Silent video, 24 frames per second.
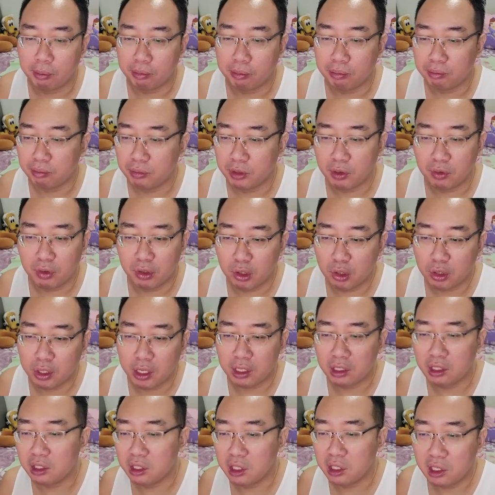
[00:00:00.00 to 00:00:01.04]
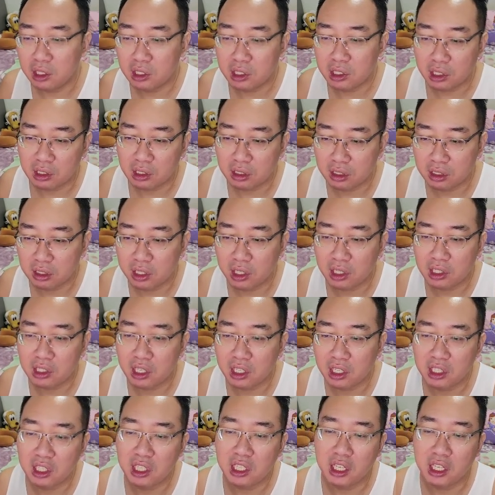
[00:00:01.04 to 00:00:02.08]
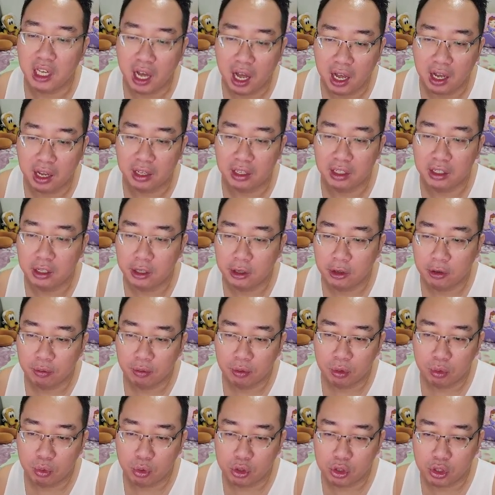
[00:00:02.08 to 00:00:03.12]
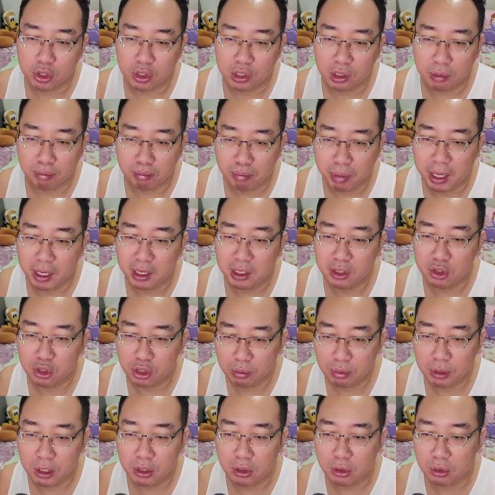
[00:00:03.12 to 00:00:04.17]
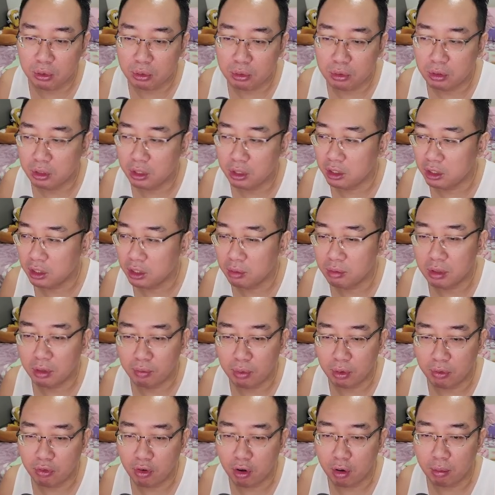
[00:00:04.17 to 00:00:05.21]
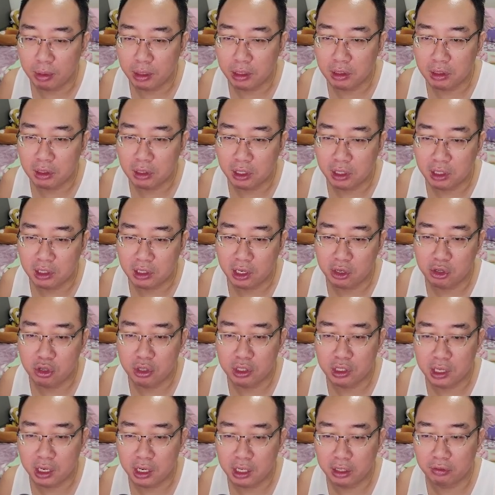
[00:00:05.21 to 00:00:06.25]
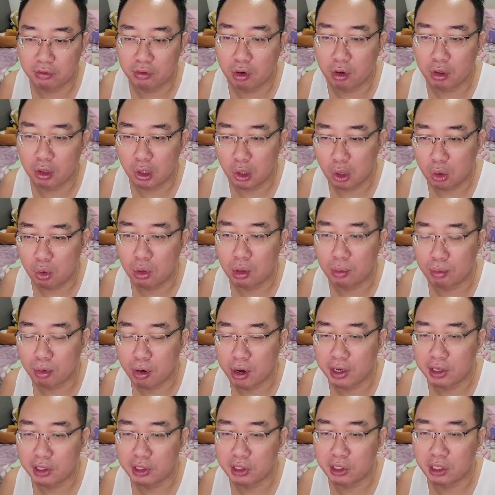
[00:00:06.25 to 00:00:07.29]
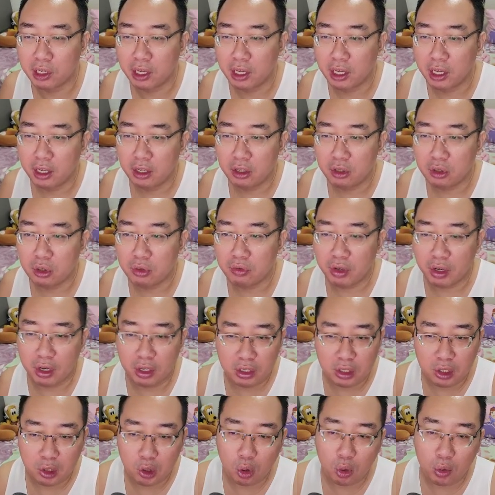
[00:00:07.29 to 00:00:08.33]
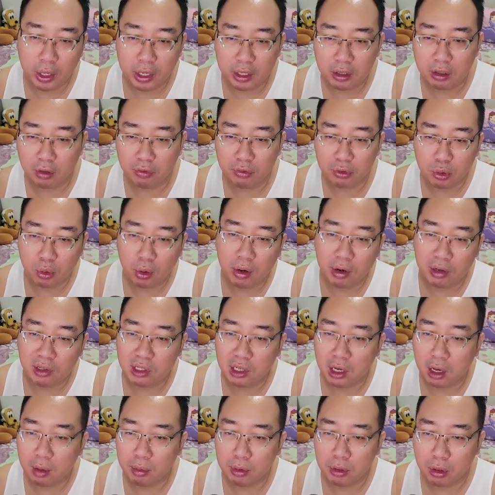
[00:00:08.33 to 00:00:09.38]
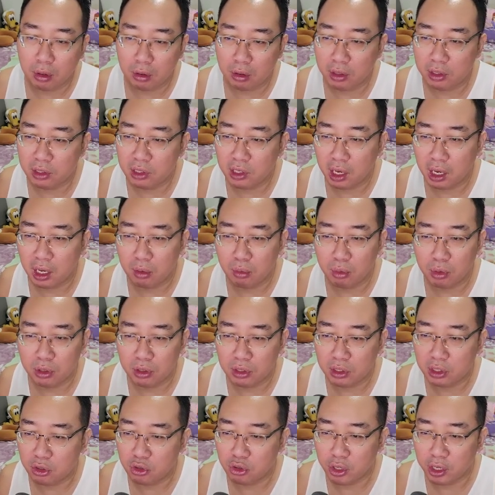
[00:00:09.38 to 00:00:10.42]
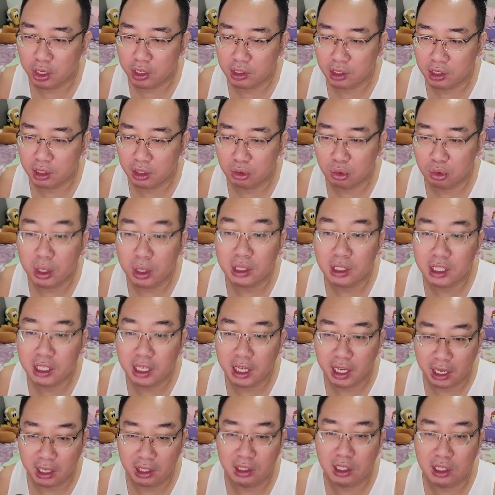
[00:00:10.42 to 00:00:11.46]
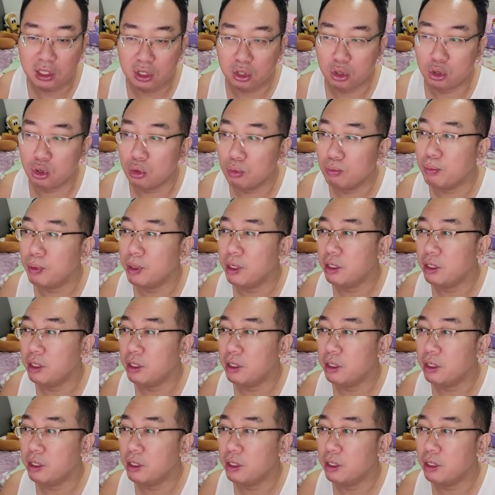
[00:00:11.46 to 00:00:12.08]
If you look at the 3060 Ti, which is a better GPU in terms of performance, it's actually selling for a lower price. So if you're in the low end of 200 Singapore dollars, I would suggest a 2080 Super